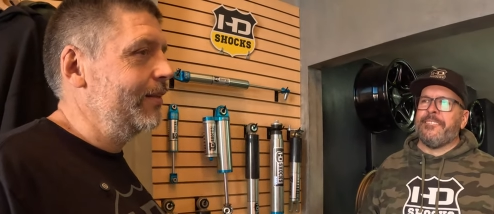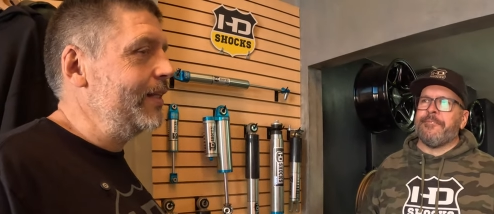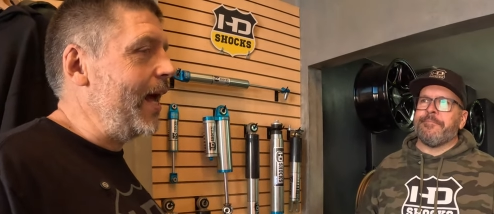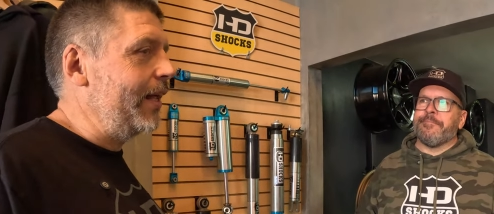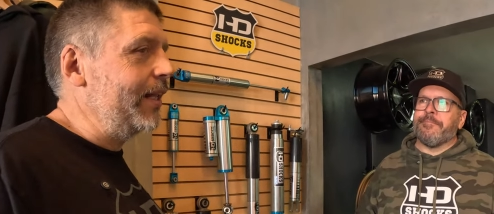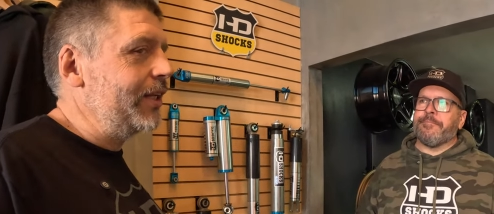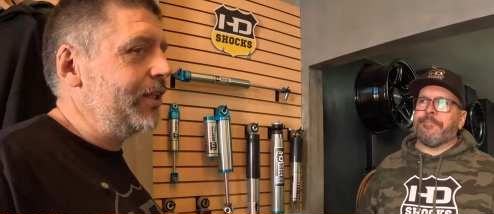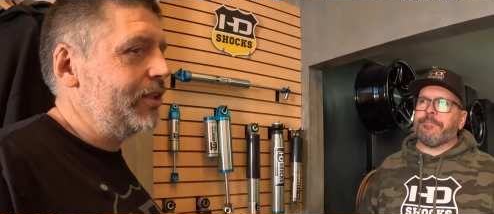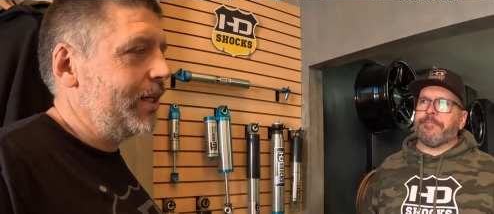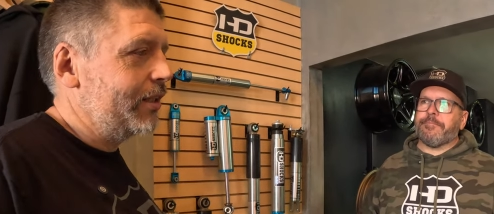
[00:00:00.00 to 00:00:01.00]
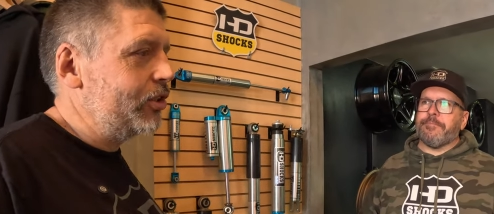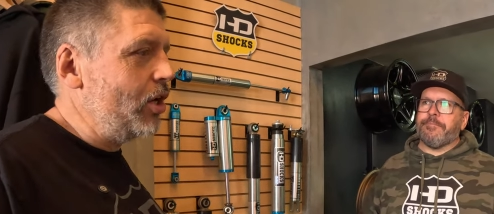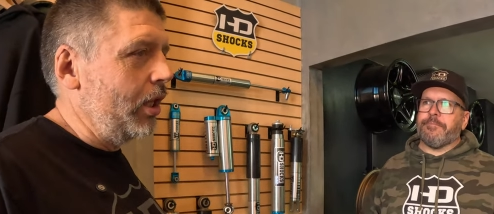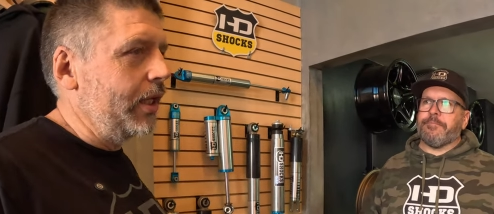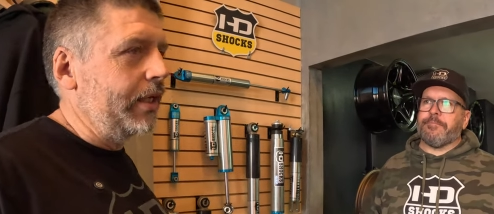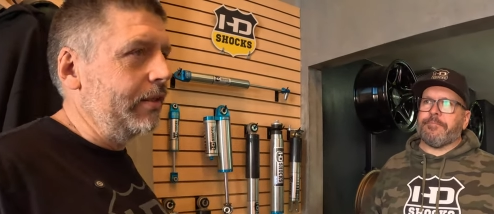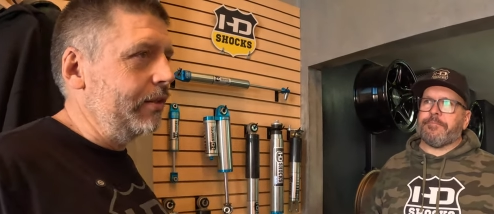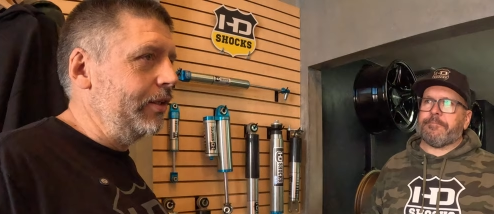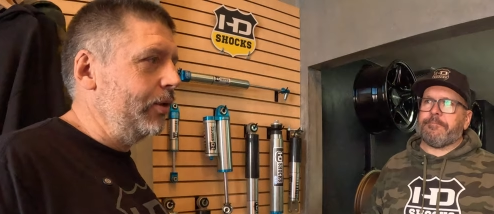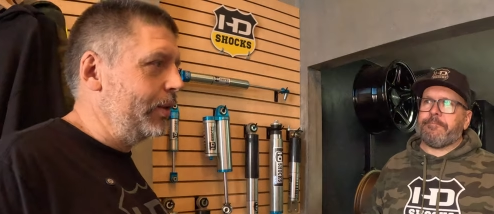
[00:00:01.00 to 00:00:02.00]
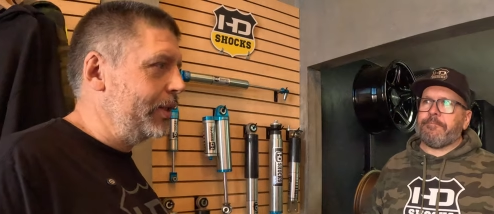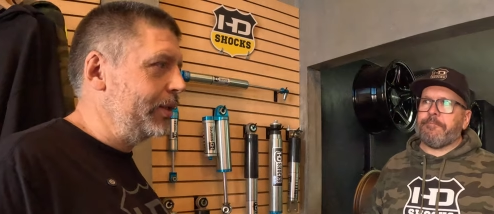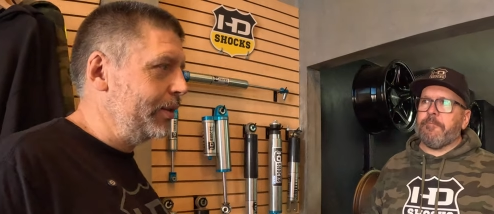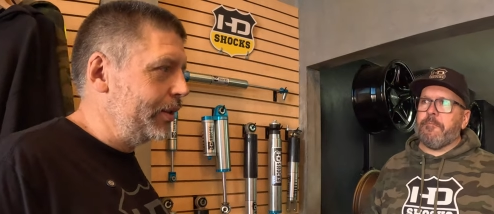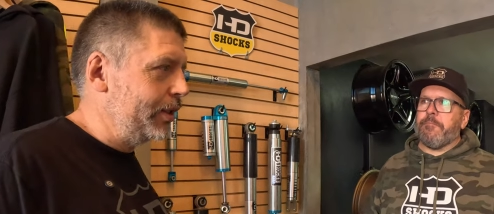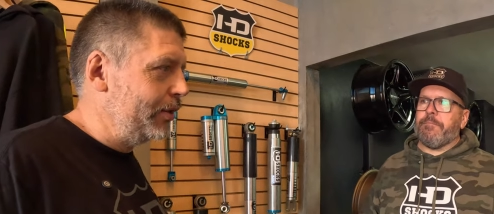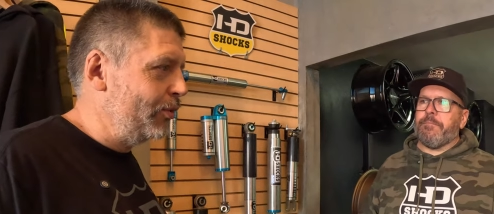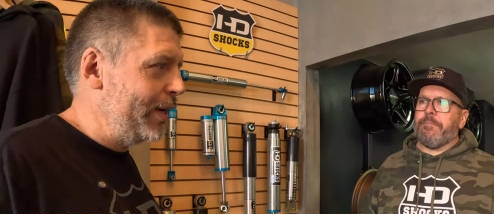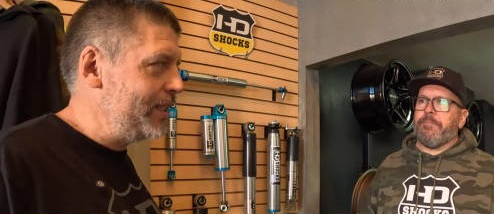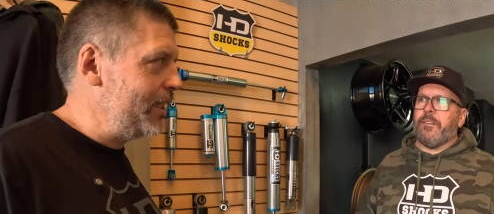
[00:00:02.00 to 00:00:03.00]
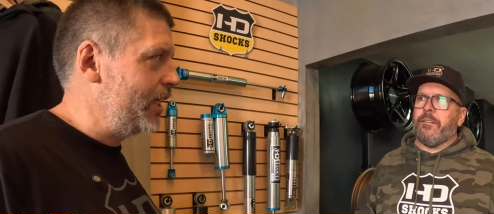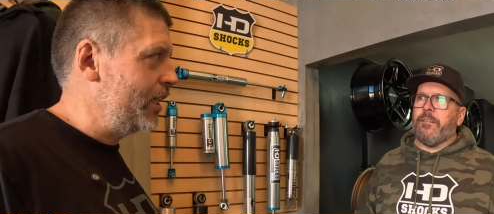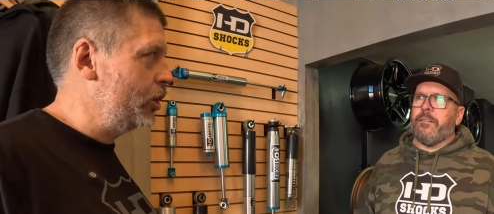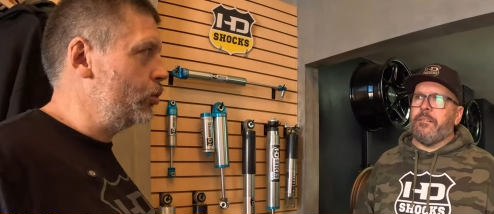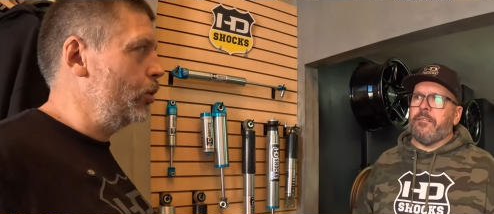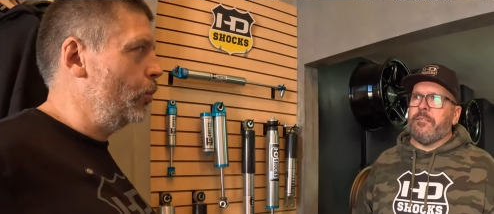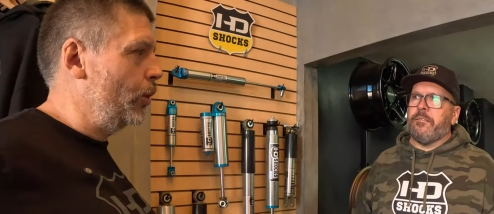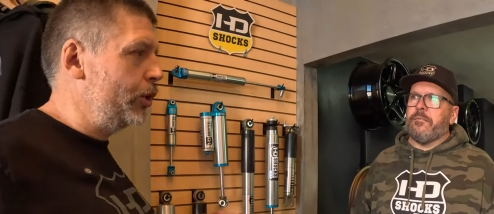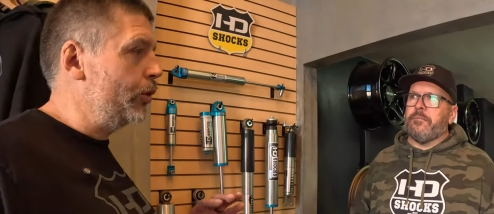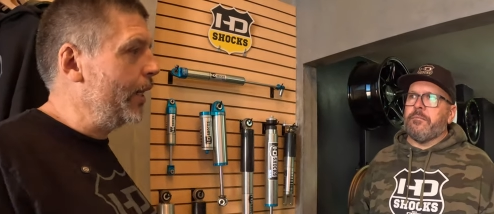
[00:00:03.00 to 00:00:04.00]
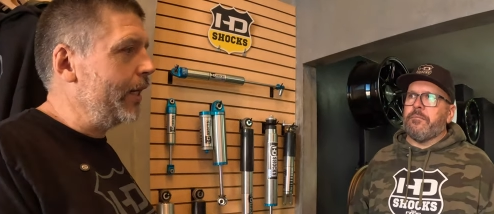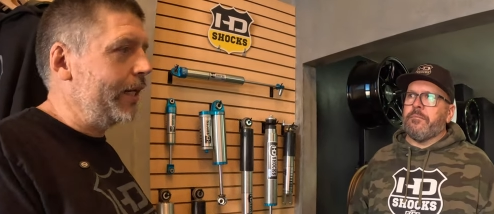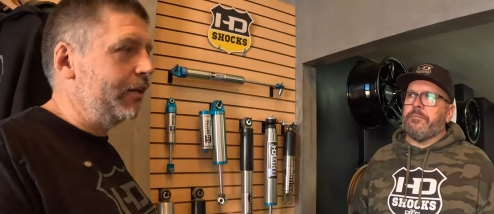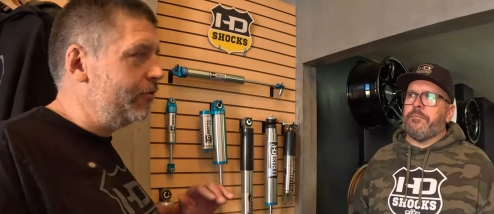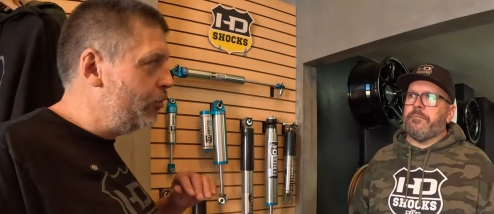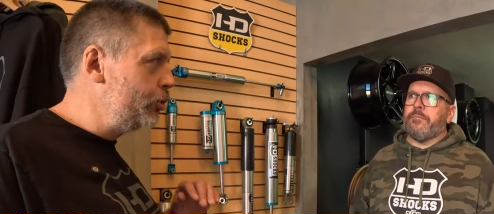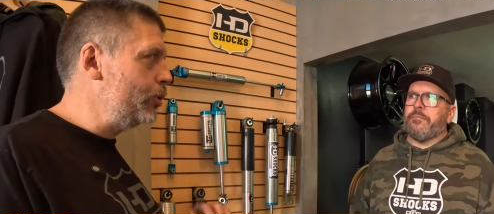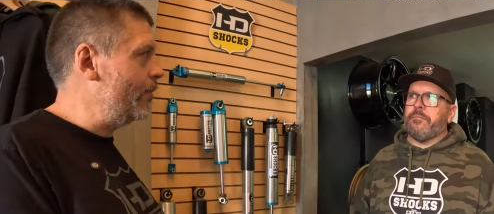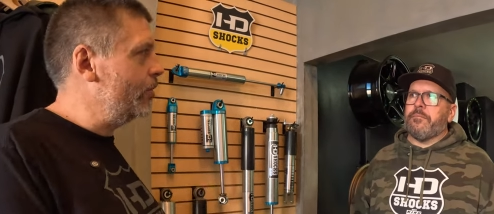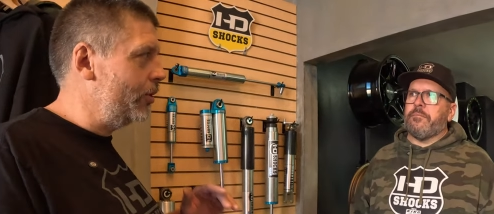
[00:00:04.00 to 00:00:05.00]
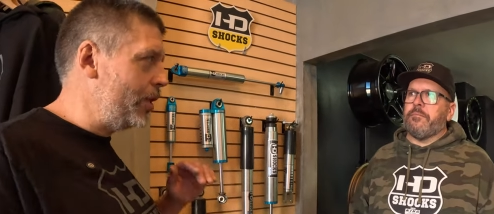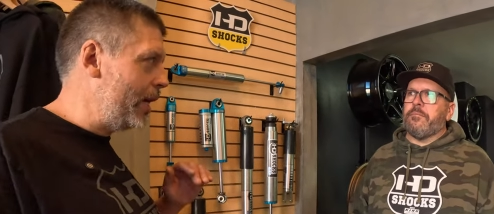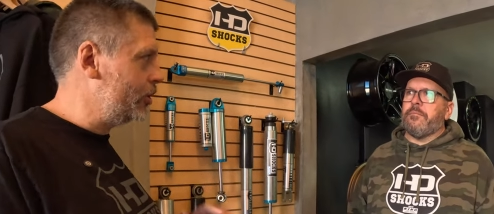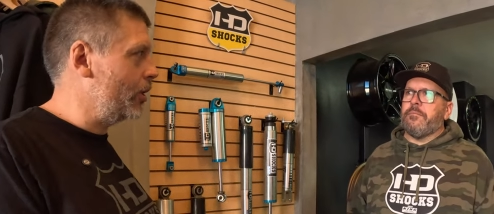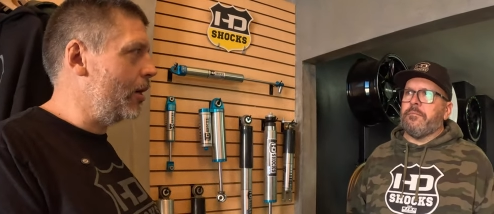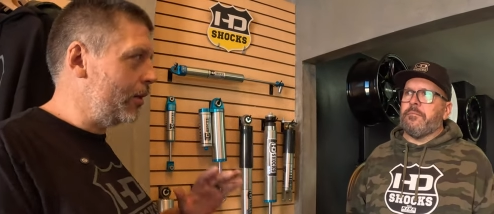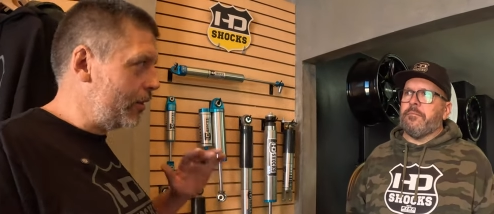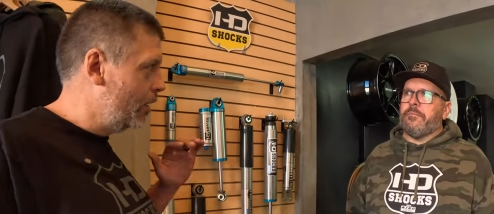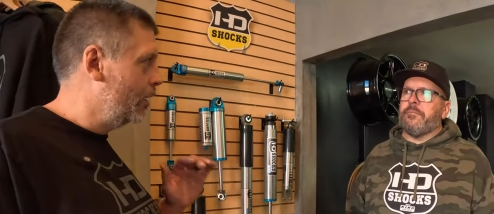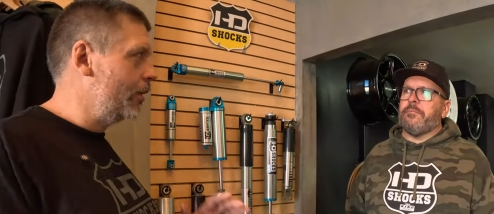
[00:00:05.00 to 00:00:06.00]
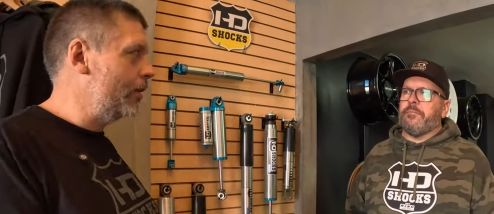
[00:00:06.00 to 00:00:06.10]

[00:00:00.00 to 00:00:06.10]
Speaker 1: yeah, and like you say, it's not like you know in the in the racing industry where you're hitting the full travel of that shock